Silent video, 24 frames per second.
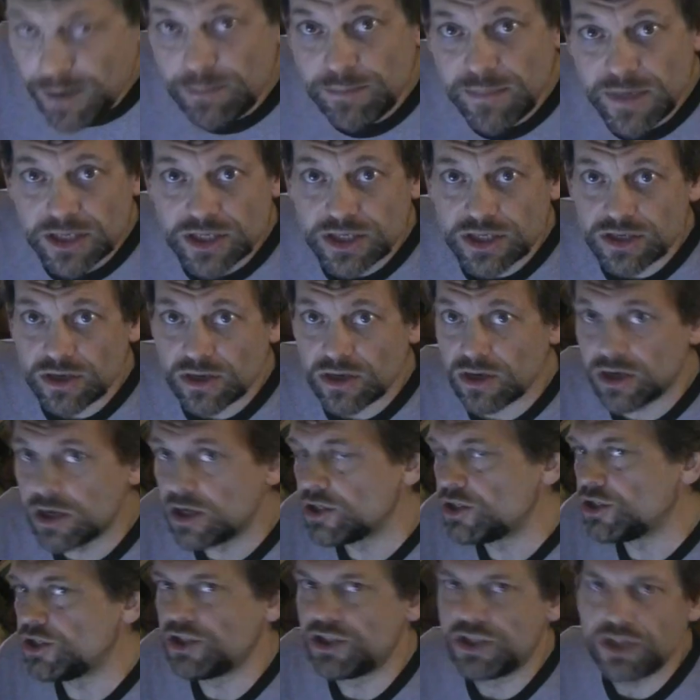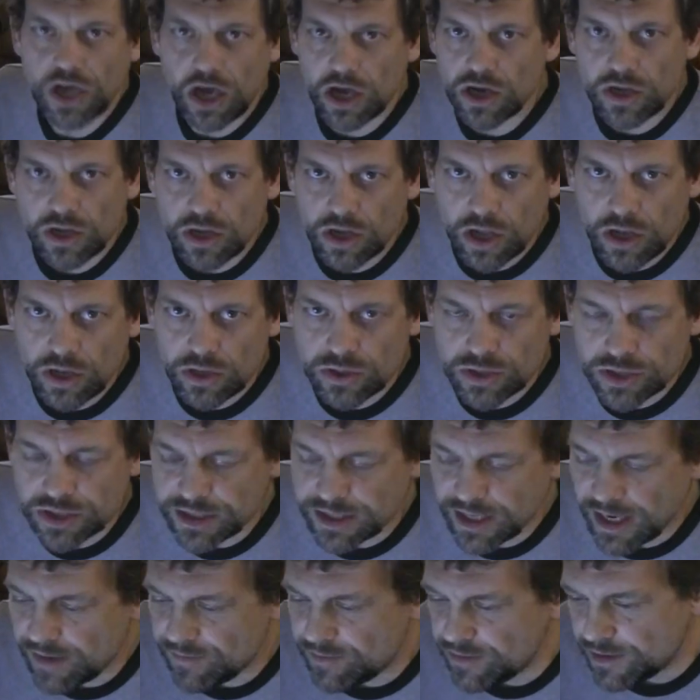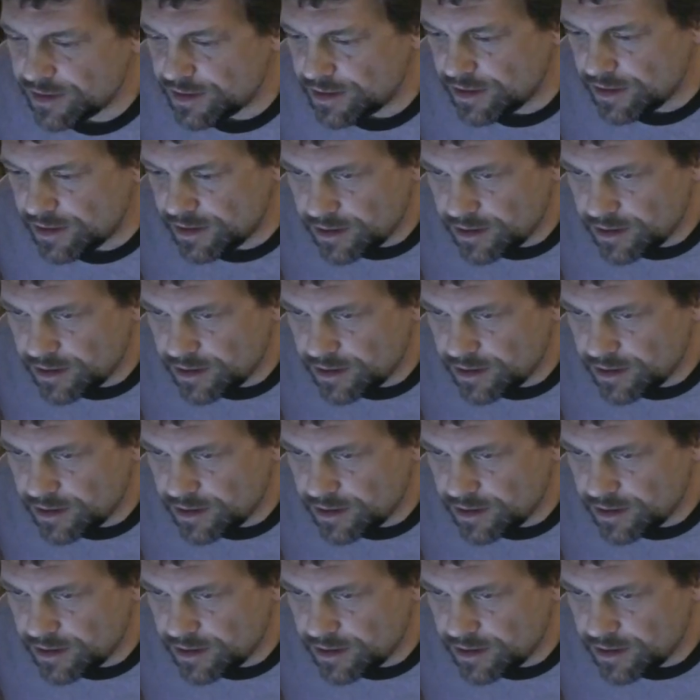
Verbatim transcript: Mr. Dougal 007.